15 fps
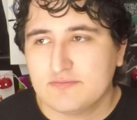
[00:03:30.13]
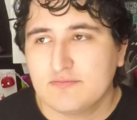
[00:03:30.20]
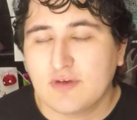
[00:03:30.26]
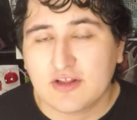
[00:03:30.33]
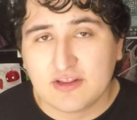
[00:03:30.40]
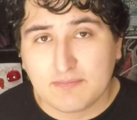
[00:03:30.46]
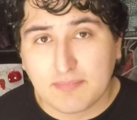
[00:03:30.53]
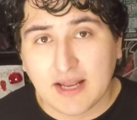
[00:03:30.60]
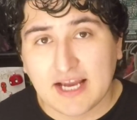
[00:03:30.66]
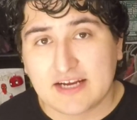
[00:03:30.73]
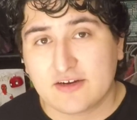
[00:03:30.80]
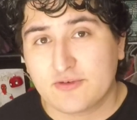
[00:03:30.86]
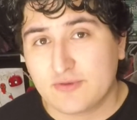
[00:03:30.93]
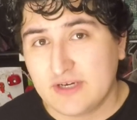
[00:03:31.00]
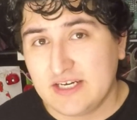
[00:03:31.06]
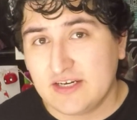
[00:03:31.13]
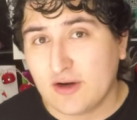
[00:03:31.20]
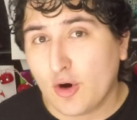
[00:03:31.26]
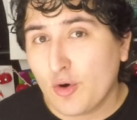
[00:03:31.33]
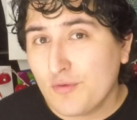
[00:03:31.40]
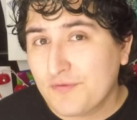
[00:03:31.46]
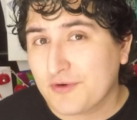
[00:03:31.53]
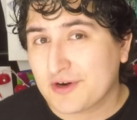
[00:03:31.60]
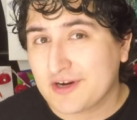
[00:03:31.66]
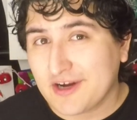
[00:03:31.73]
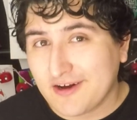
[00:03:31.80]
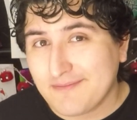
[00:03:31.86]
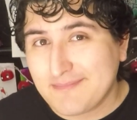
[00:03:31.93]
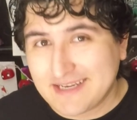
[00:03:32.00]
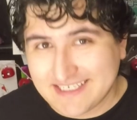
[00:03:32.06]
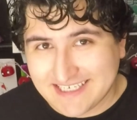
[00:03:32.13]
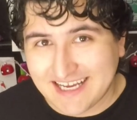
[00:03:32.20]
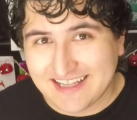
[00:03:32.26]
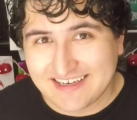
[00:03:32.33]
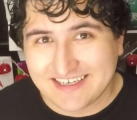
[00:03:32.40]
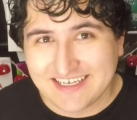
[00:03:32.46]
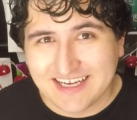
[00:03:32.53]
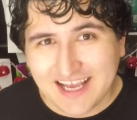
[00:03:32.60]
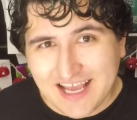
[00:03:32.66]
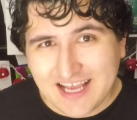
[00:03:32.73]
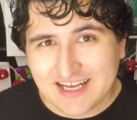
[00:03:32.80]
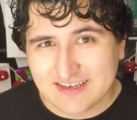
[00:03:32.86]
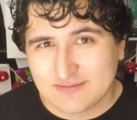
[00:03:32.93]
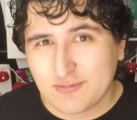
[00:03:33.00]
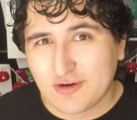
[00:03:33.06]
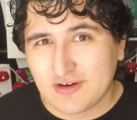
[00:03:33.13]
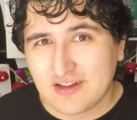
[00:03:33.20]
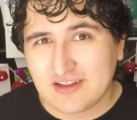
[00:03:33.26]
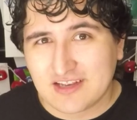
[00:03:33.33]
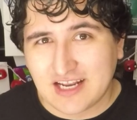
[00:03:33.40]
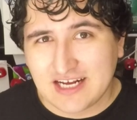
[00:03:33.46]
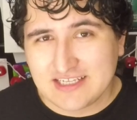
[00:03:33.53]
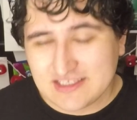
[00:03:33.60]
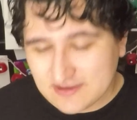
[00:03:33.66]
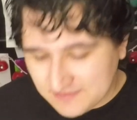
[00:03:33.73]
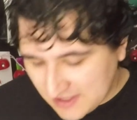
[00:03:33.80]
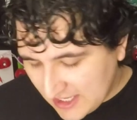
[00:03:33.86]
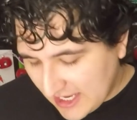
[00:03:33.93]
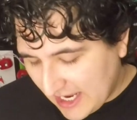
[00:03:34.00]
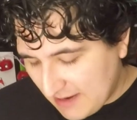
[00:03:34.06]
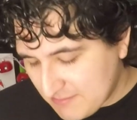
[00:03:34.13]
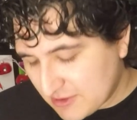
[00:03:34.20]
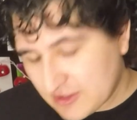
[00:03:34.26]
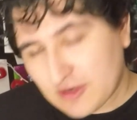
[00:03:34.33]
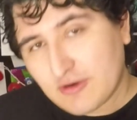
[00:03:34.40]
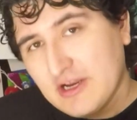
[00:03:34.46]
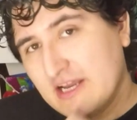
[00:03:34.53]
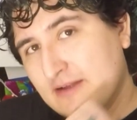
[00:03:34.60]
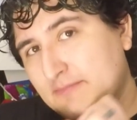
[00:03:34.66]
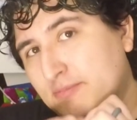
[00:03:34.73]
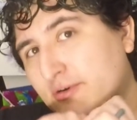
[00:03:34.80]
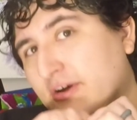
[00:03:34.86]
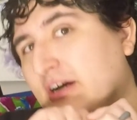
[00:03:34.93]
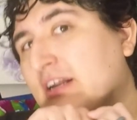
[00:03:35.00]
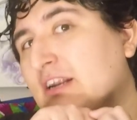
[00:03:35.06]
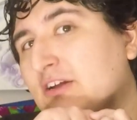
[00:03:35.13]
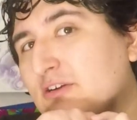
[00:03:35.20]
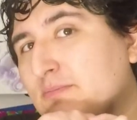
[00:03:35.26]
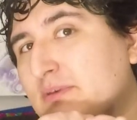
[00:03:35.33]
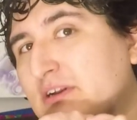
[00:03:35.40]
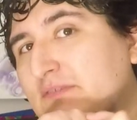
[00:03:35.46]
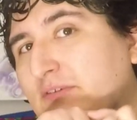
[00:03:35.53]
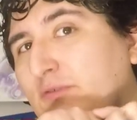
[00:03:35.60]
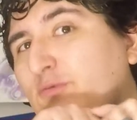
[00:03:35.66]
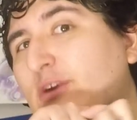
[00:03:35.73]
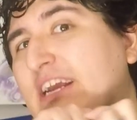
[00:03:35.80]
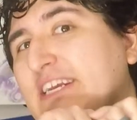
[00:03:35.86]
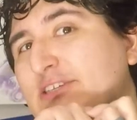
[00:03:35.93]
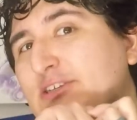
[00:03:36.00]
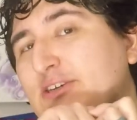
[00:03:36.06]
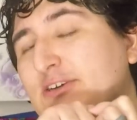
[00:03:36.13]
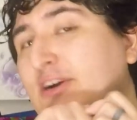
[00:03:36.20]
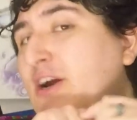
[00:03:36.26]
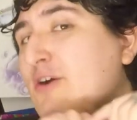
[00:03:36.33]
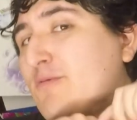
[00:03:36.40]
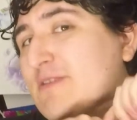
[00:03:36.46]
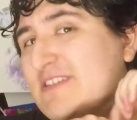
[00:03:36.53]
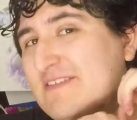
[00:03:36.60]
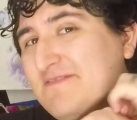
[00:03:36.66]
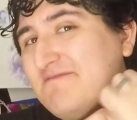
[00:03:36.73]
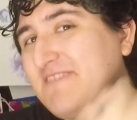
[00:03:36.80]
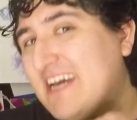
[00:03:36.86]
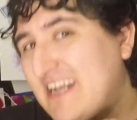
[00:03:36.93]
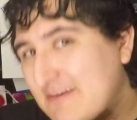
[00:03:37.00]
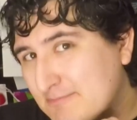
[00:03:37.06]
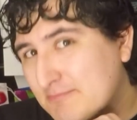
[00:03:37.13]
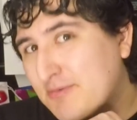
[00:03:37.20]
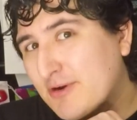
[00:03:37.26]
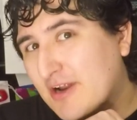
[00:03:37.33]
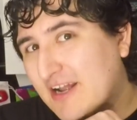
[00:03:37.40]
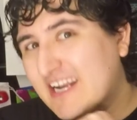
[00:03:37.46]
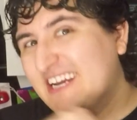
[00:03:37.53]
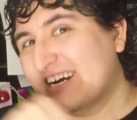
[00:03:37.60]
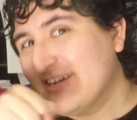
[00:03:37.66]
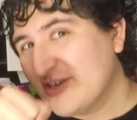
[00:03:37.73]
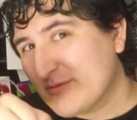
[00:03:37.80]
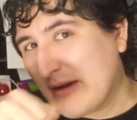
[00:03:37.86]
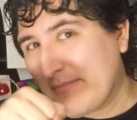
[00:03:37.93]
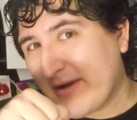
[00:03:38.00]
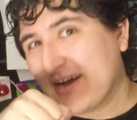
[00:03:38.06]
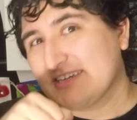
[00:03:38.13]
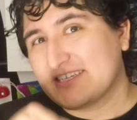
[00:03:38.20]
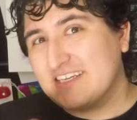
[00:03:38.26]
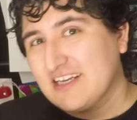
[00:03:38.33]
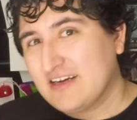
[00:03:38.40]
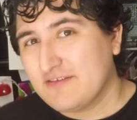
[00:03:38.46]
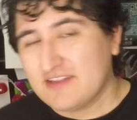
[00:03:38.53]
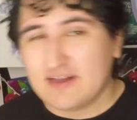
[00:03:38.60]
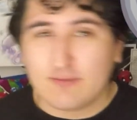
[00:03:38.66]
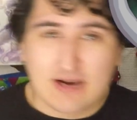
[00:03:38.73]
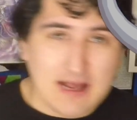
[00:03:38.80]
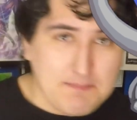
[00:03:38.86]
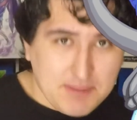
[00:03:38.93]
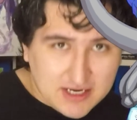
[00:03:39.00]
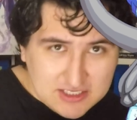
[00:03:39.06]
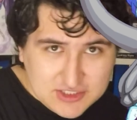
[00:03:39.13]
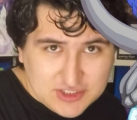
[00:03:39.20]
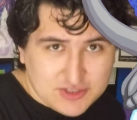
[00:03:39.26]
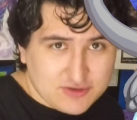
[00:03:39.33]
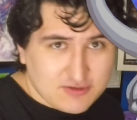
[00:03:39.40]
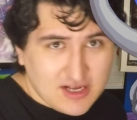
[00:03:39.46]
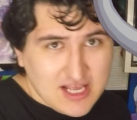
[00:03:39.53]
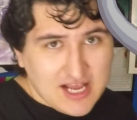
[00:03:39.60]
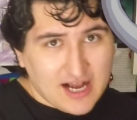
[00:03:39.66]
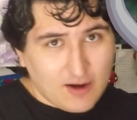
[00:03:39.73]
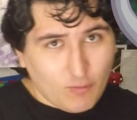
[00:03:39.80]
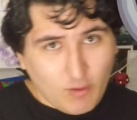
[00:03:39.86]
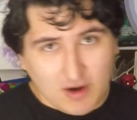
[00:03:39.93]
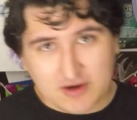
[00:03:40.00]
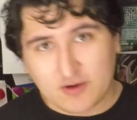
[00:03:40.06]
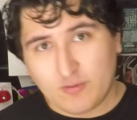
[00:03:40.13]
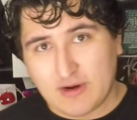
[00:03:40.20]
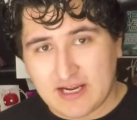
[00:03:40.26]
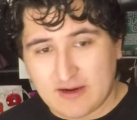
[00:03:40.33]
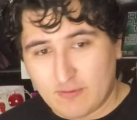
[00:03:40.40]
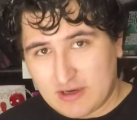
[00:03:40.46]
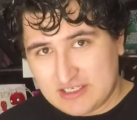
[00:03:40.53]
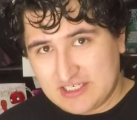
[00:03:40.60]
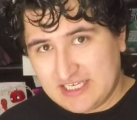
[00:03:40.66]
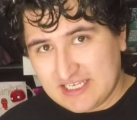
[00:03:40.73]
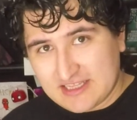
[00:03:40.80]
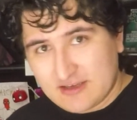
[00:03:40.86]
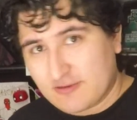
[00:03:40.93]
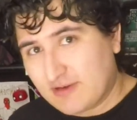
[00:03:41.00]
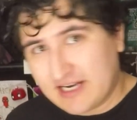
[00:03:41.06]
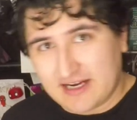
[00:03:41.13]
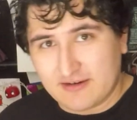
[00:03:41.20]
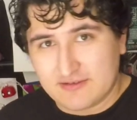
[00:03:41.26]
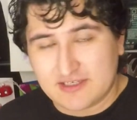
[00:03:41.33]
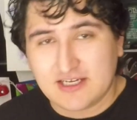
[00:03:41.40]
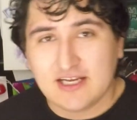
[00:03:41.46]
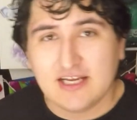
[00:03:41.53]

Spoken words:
While the black-green overcome mentality is more along the lines of, I'm going to go ahead and put a little bit of a razor with some venom put on it under my boxing glove, and then when I punch you, I'll walk away and watch you hit the ground.